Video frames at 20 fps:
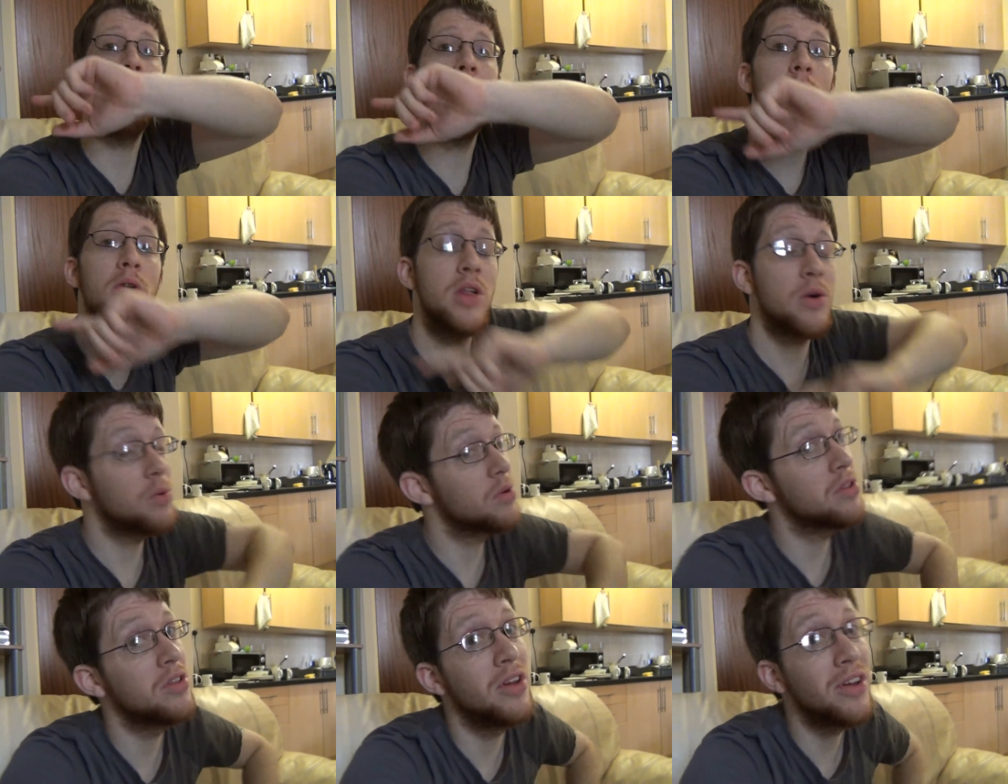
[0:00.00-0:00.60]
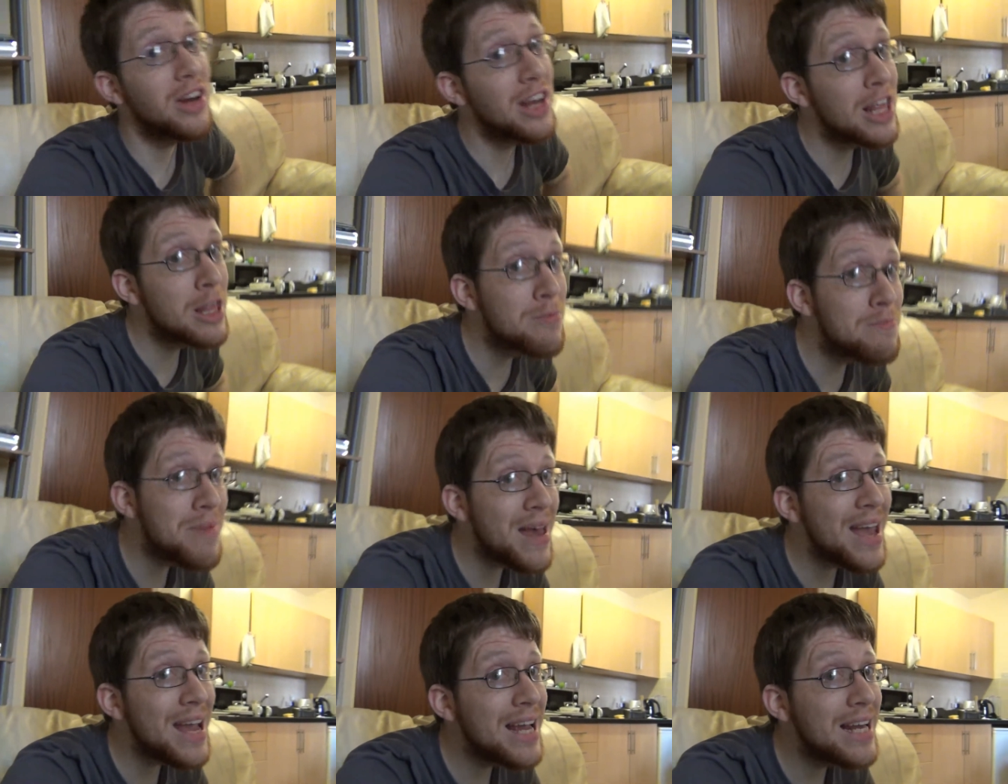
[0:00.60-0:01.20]
which I was not
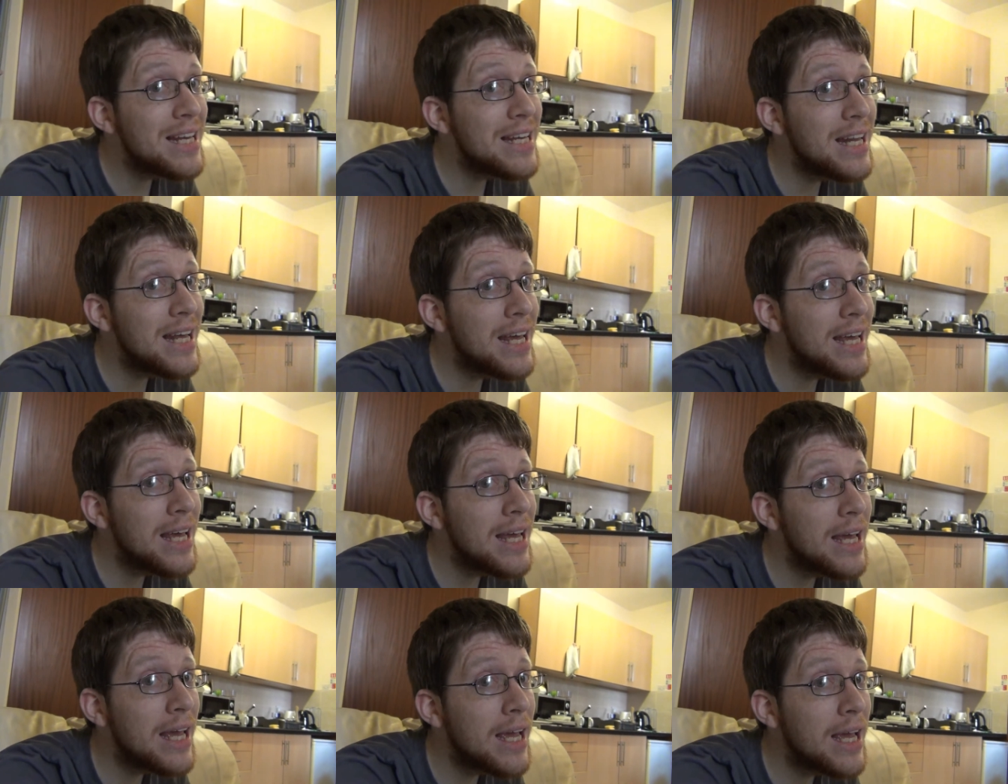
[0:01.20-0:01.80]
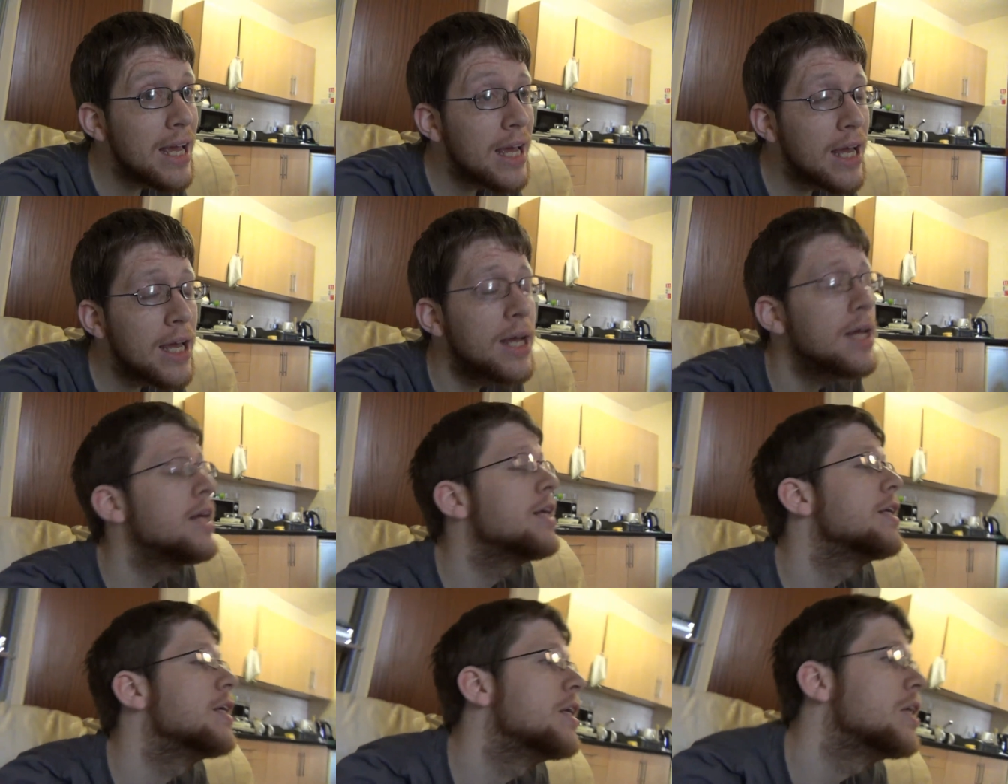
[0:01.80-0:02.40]
expecting,
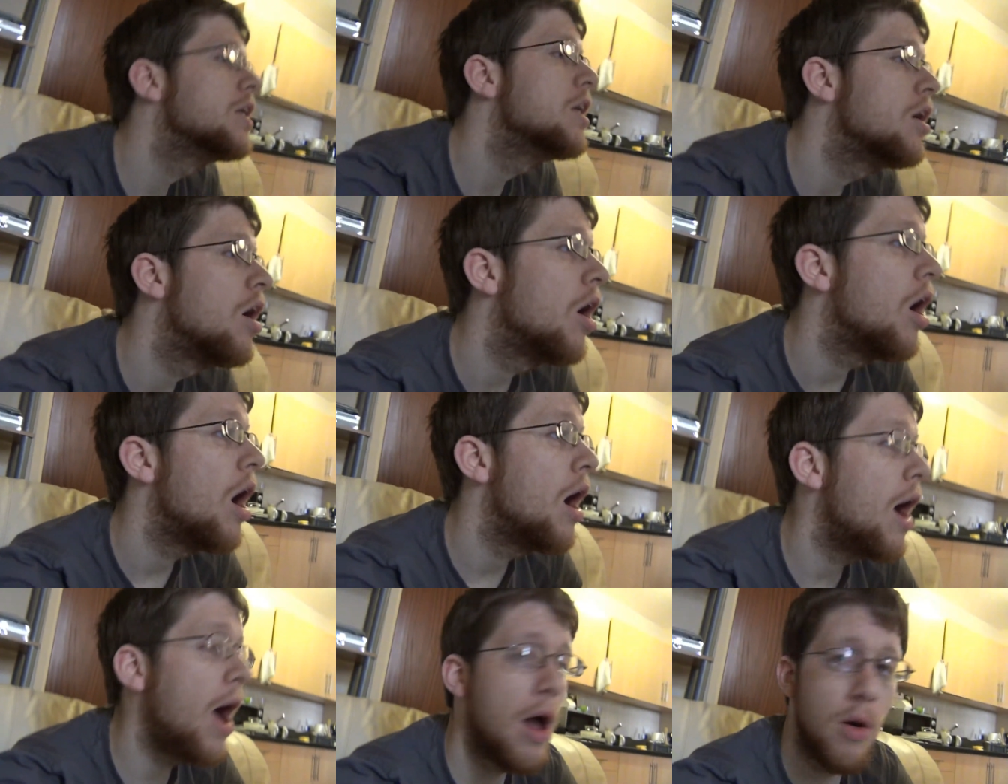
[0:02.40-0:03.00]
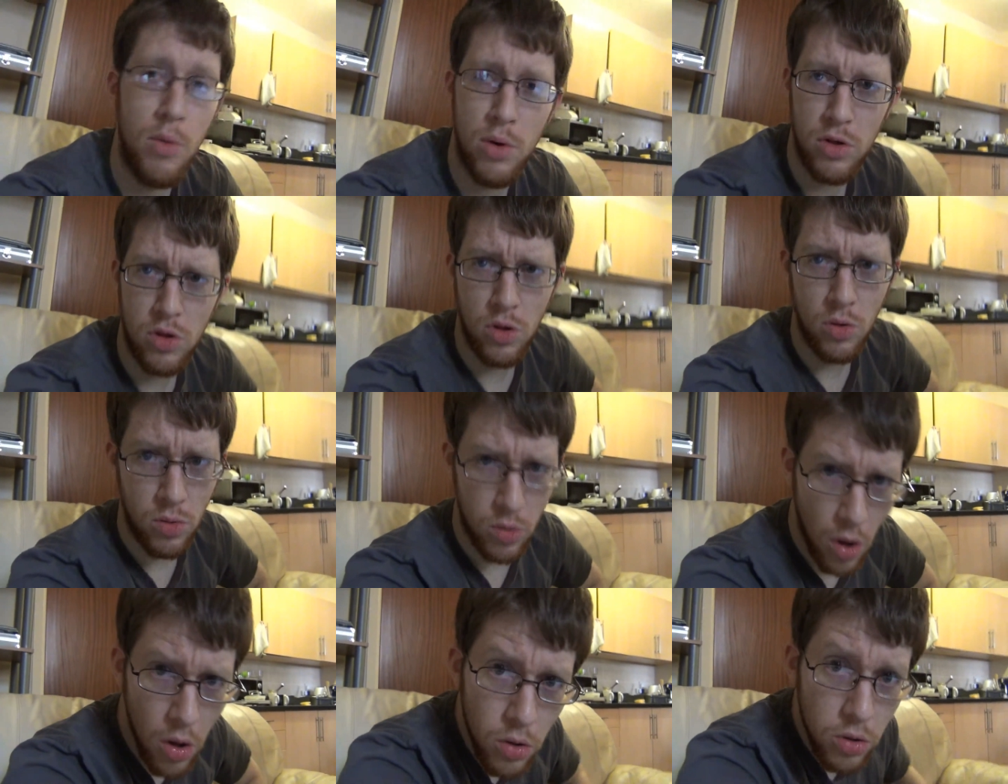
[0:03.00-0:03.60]
which was
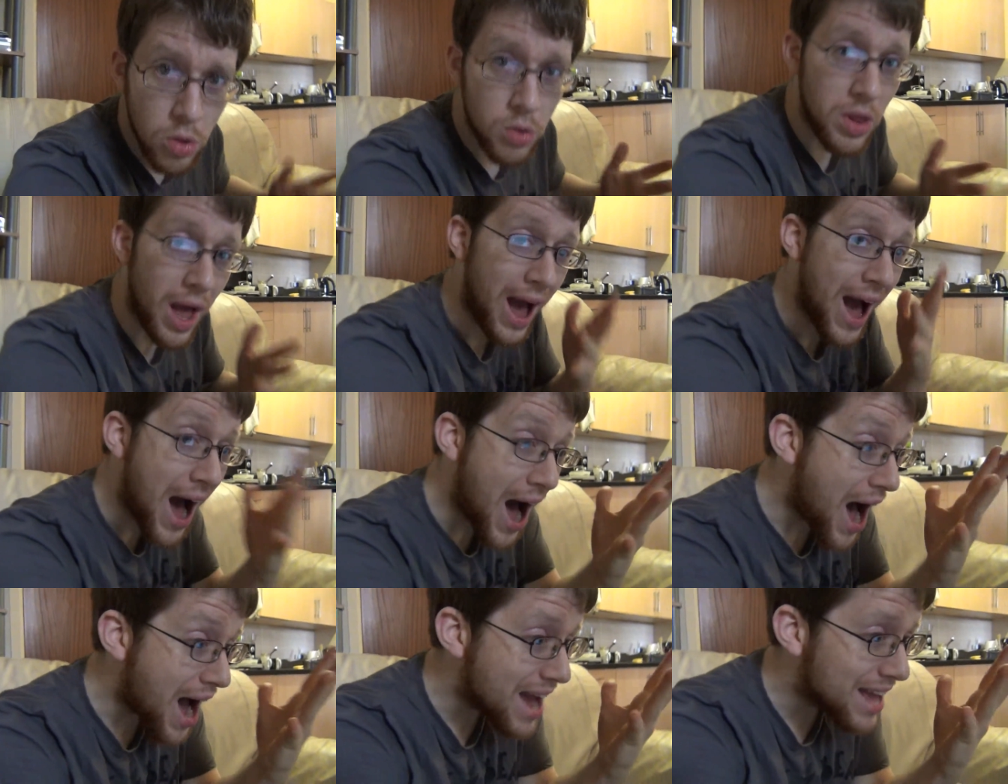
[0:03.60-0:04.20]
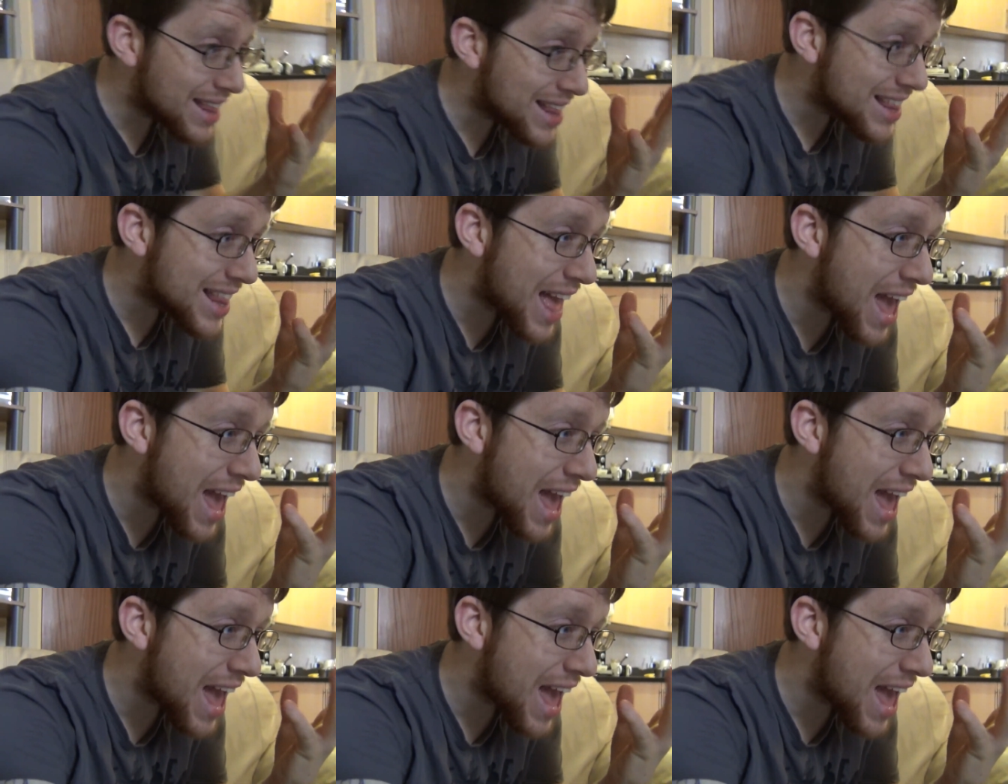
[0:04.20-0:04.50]
also the highest